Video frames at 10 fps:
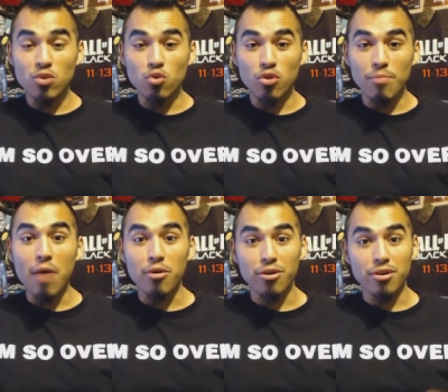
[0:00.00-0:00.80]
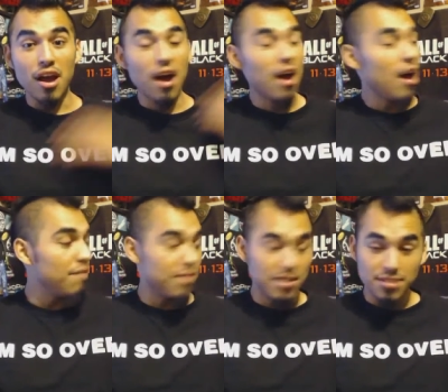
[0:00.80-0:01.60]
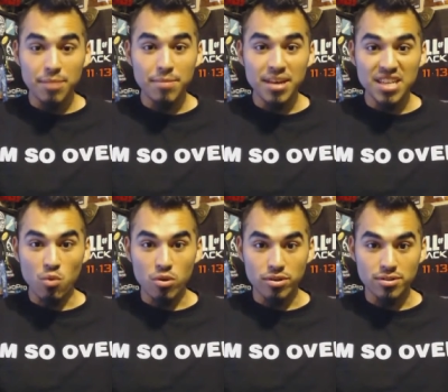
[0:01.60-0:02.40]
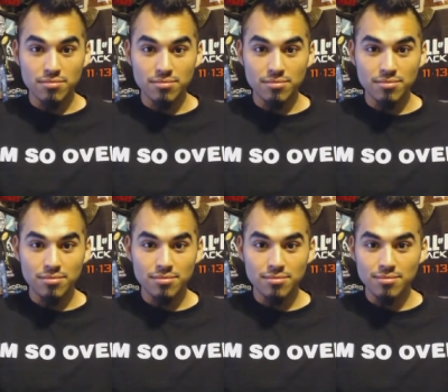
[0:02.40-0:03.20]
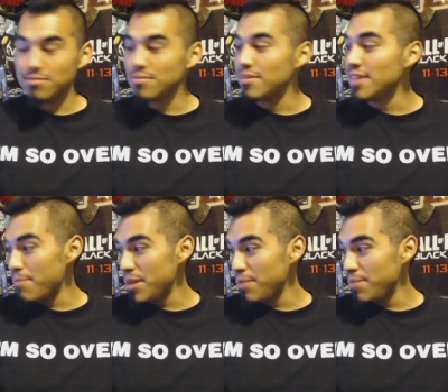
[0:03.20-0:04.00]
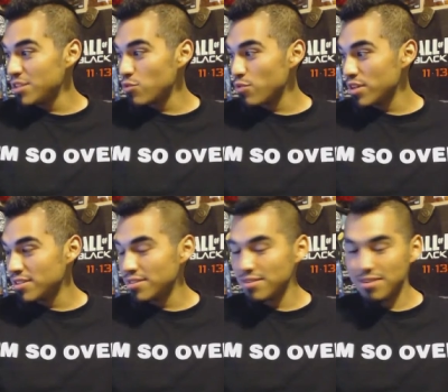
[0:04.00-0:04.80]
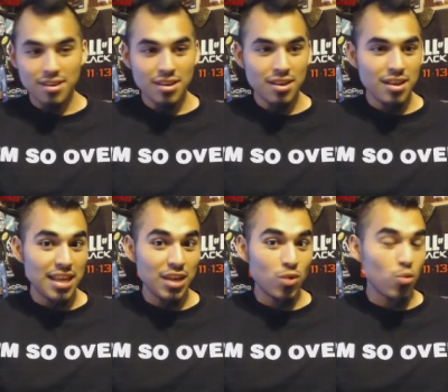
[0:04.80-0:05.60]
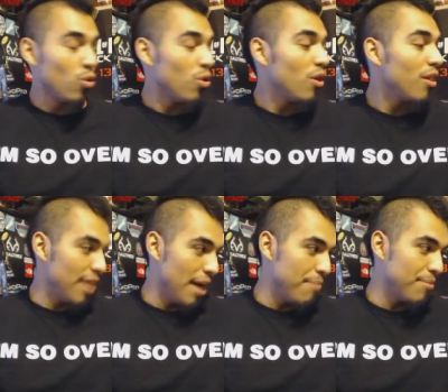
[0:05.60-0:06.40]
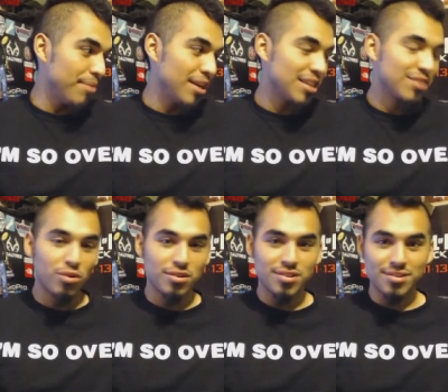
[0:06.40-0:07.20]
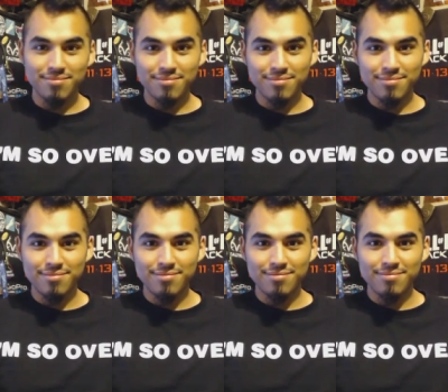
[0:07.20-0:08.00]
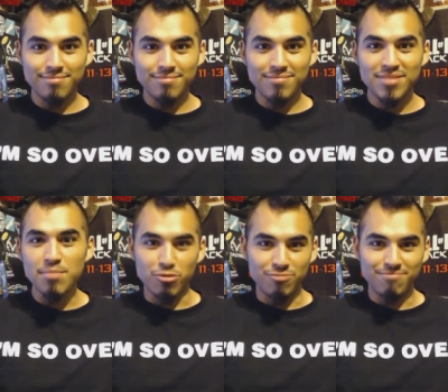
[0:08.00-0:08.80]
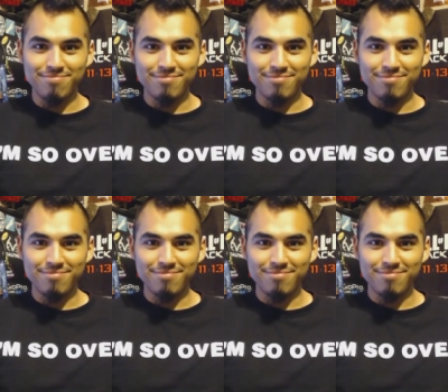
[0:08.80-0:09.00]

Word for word: to equal the power of this many PS4s. That many PS3s equal that many PS4s. Simple.